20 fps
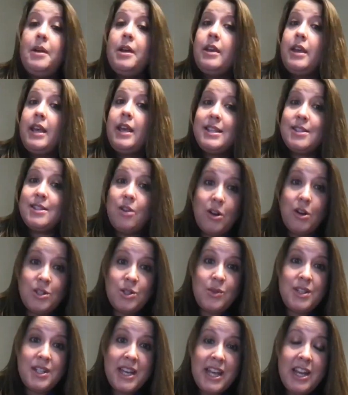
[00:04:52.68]
It's also
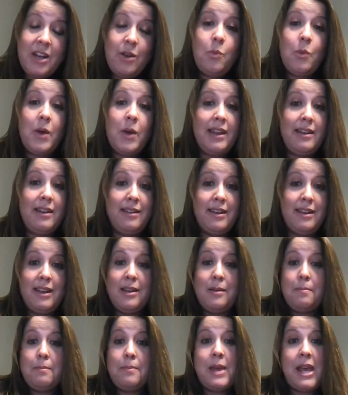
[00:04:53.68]
indicated when
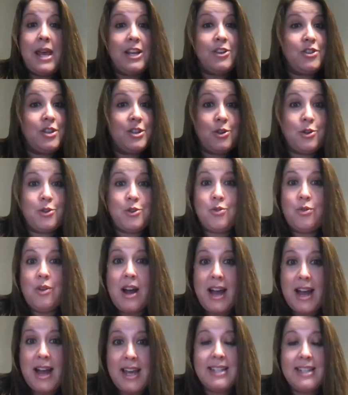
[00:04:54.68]
Patients are
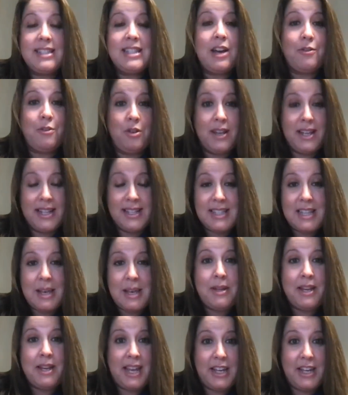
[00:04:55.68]
trying several
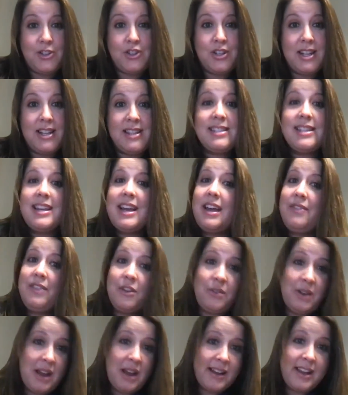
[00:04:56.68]
inseminations and they're
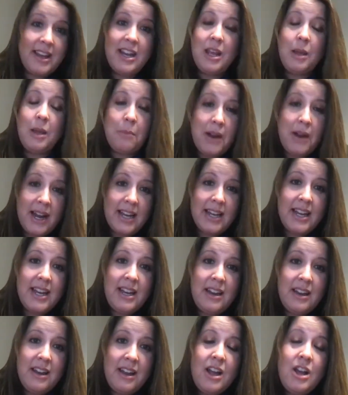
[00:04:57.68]
not getting pregnant.
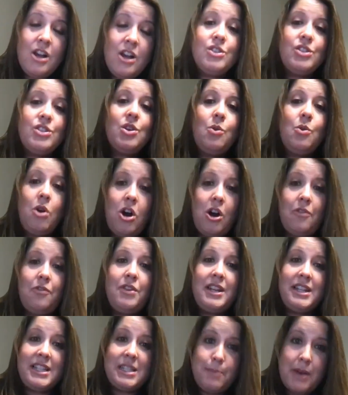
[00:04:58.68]
So often
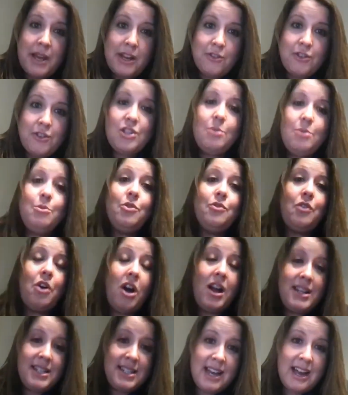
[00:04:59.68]
it's better to move
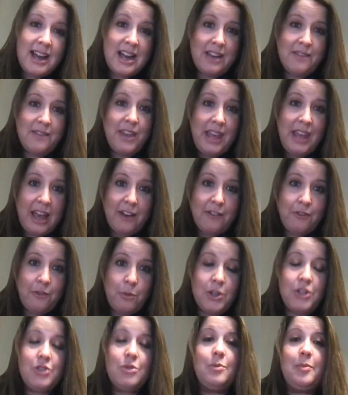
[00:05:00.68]
on to IVF,
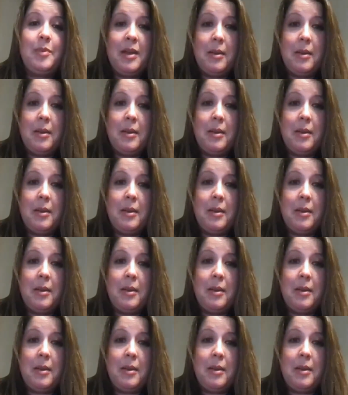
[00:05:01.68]
which would be a